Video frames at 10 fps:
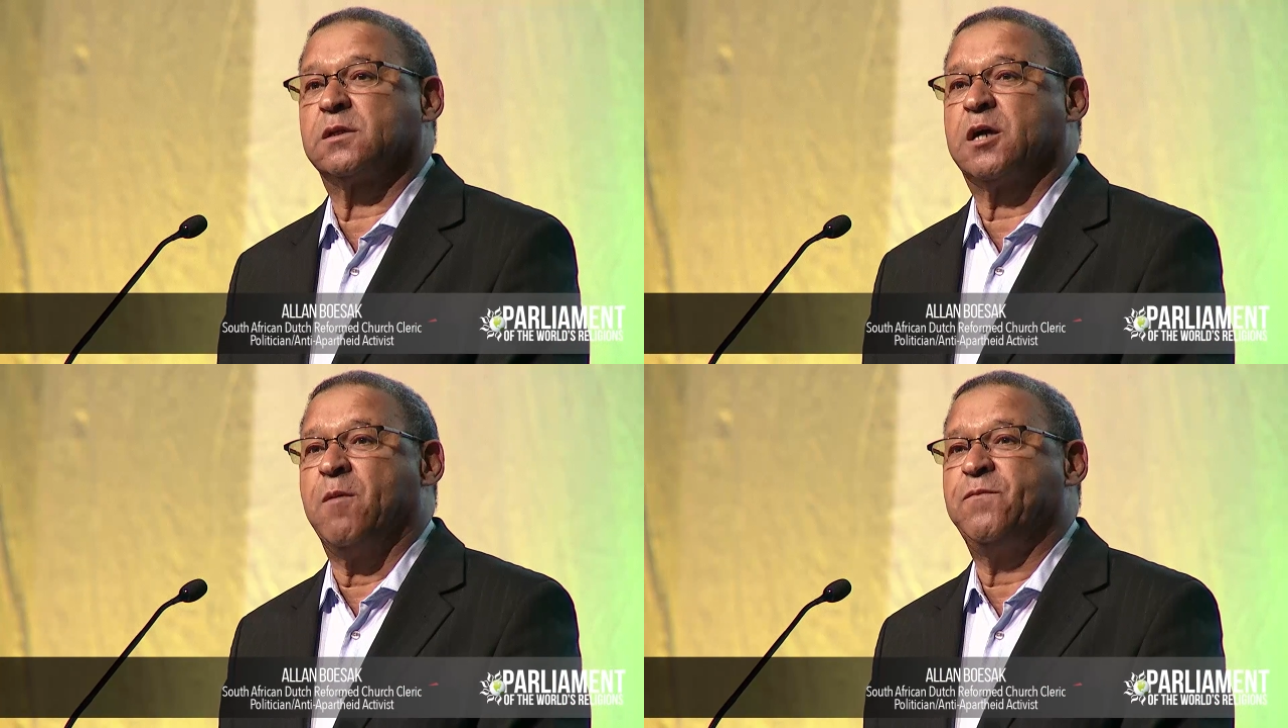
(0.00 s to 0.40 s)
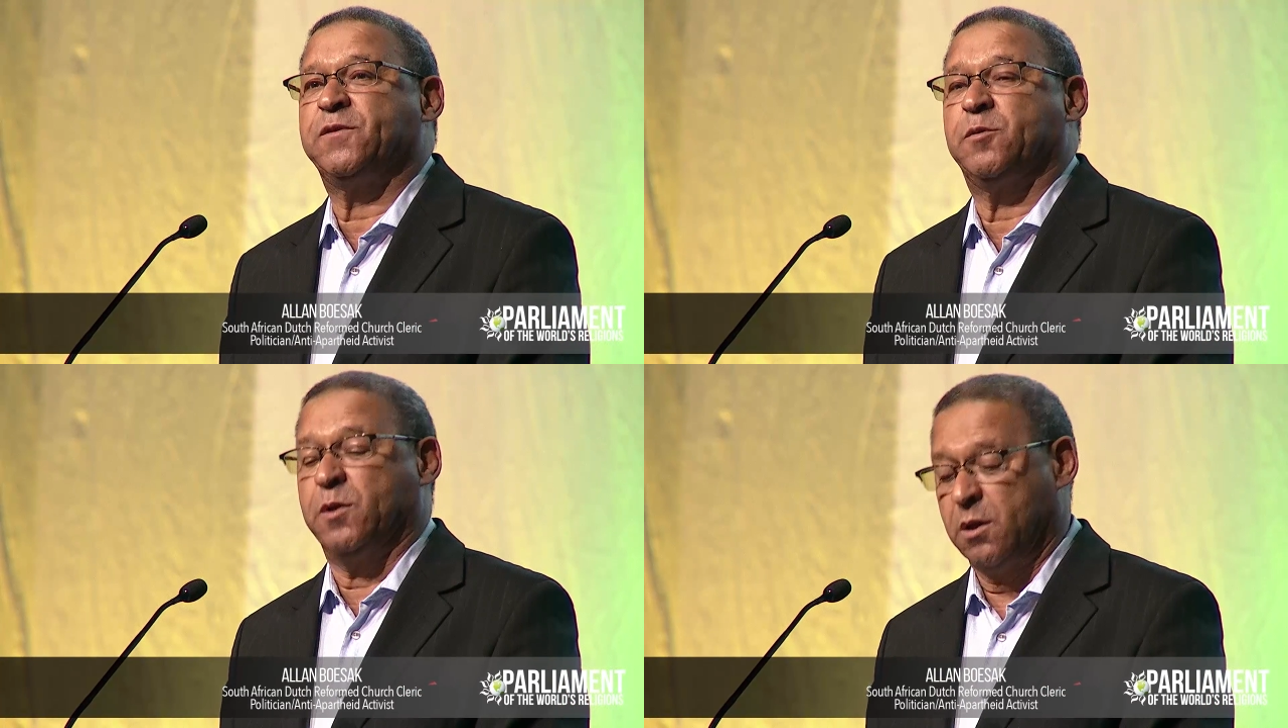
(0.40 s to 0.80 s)
The
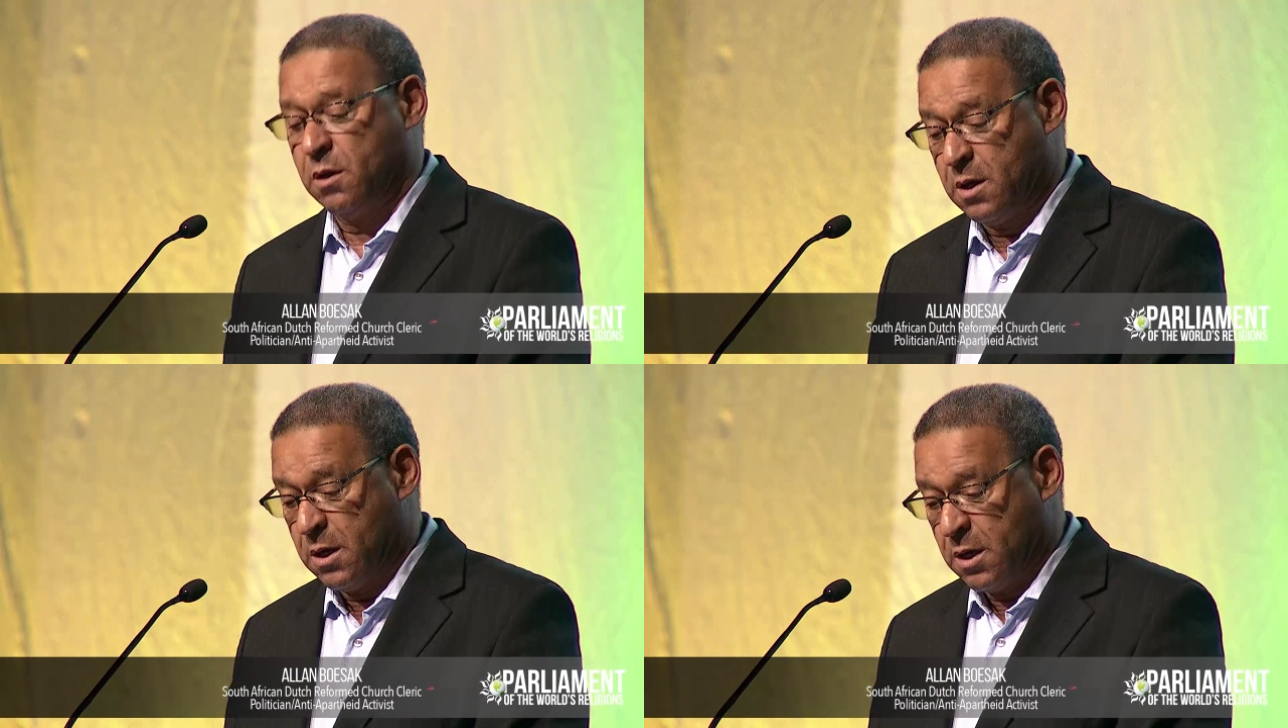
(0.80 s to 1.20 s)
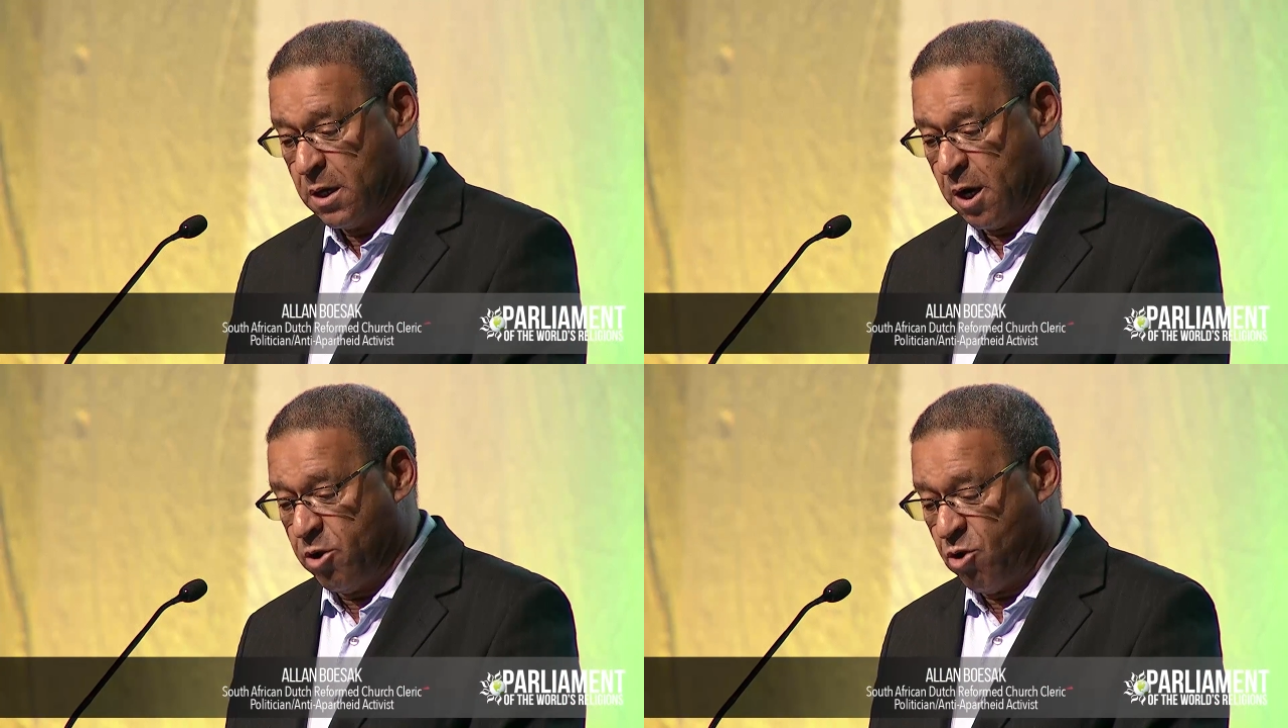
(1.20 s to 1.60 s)
comfortable
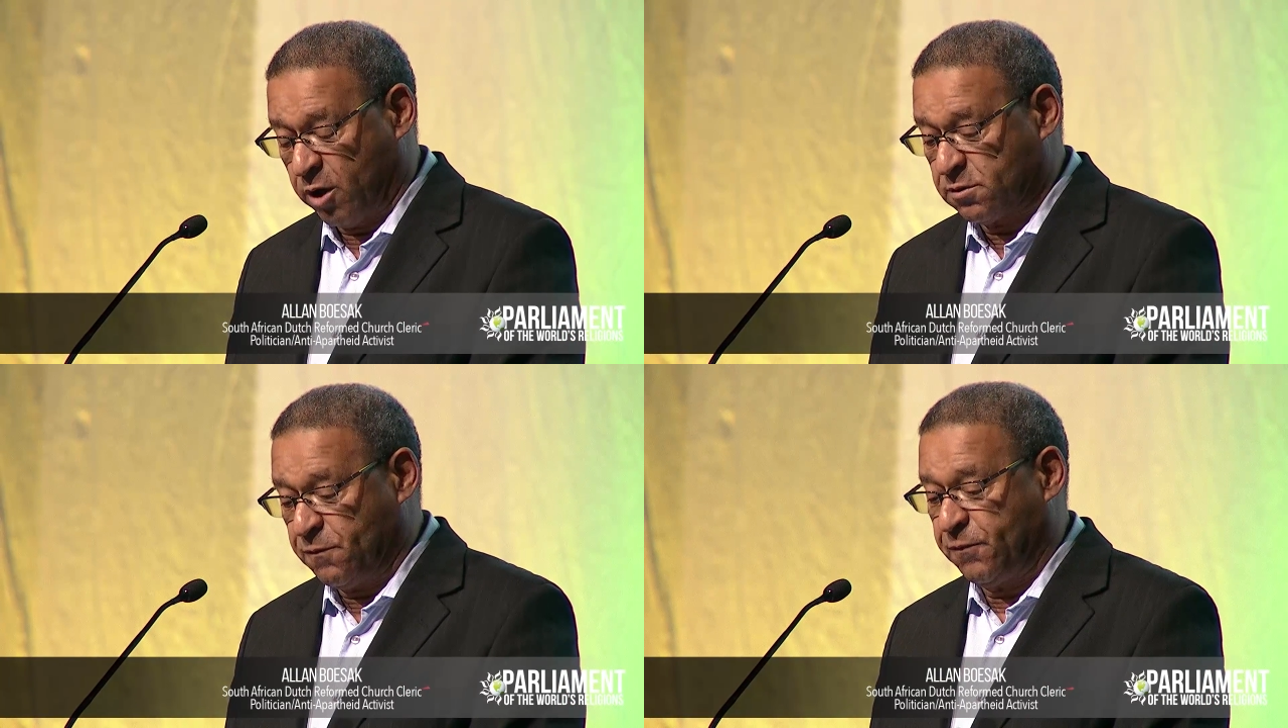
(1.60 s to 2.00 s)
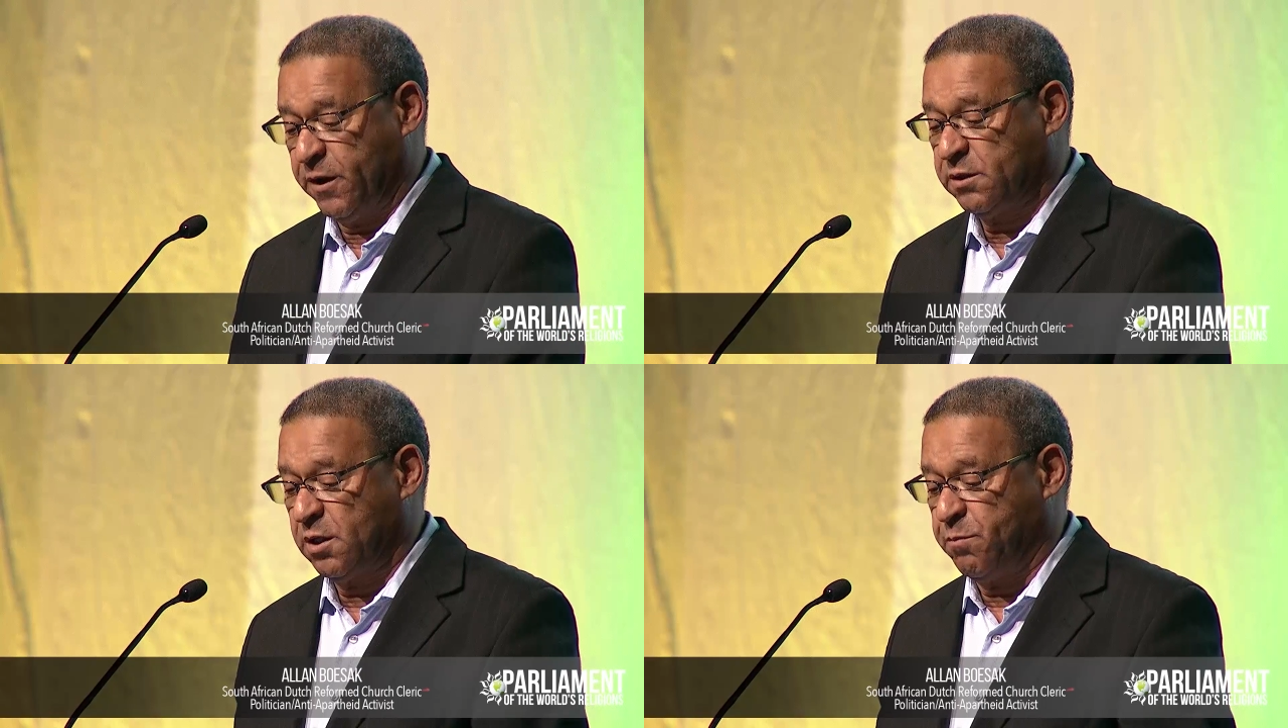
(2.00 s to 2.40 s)
are not
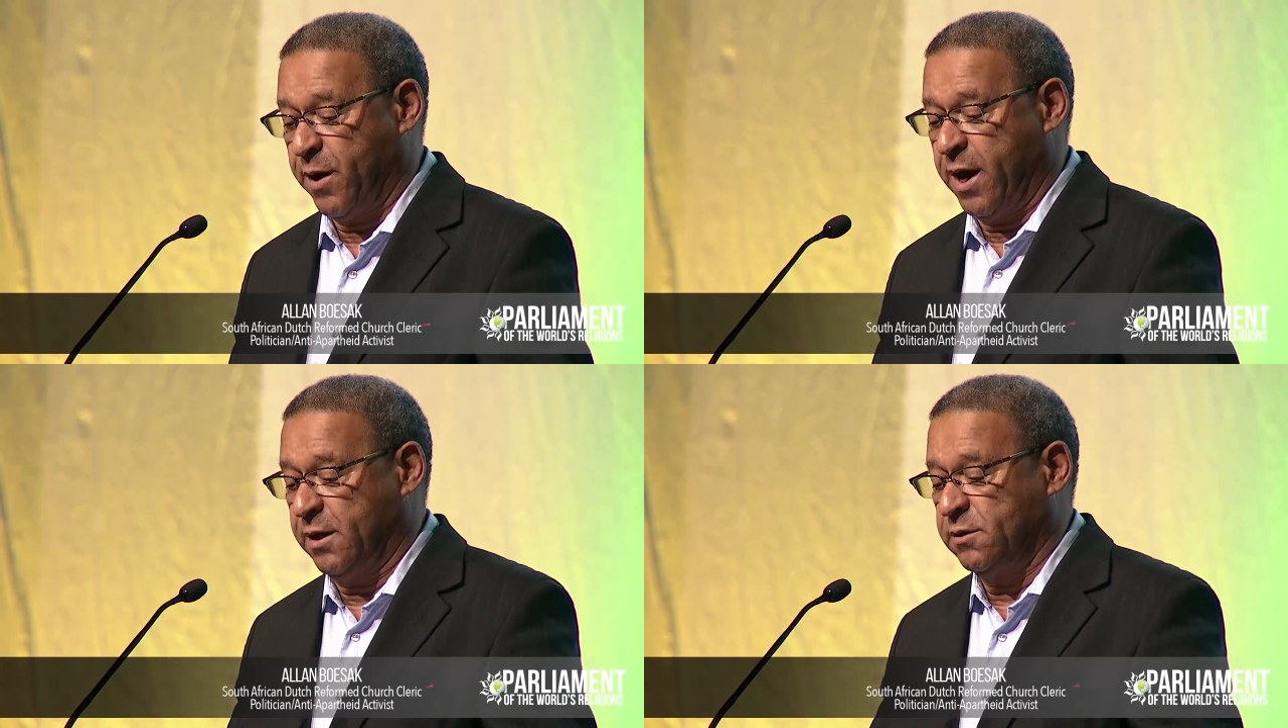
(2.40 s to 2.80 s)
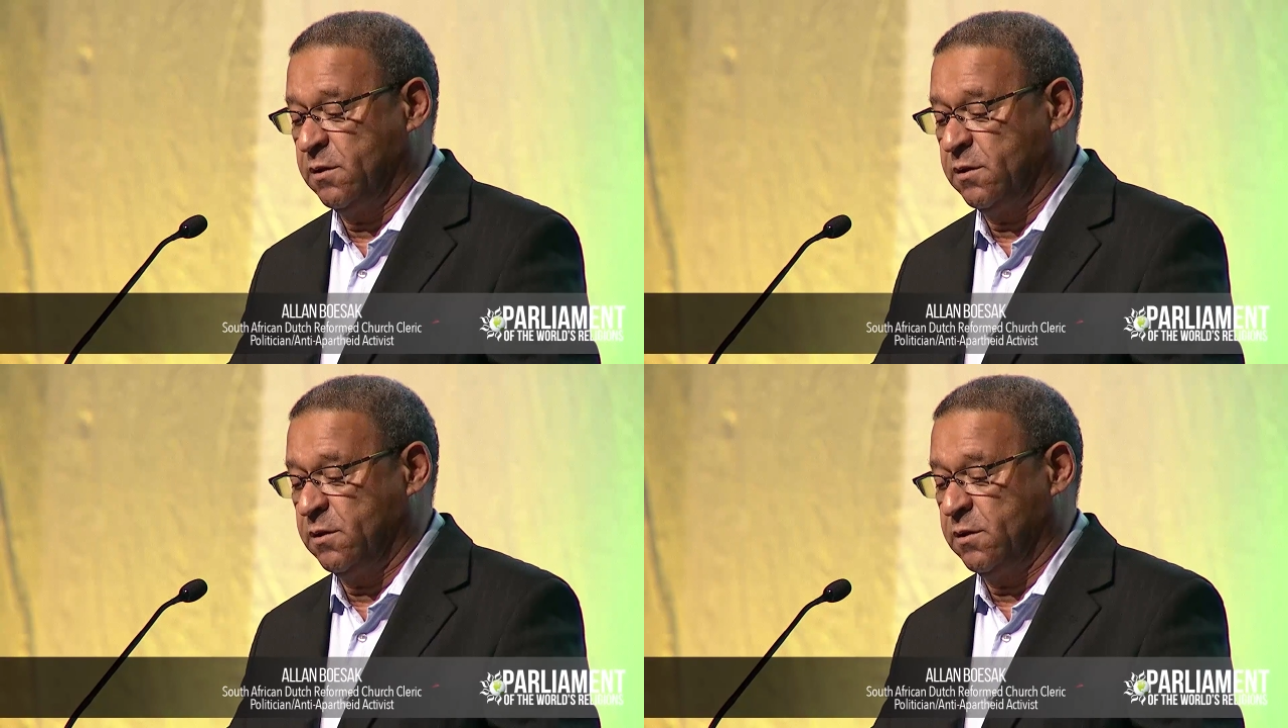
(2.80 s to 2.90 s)
afflicted by it,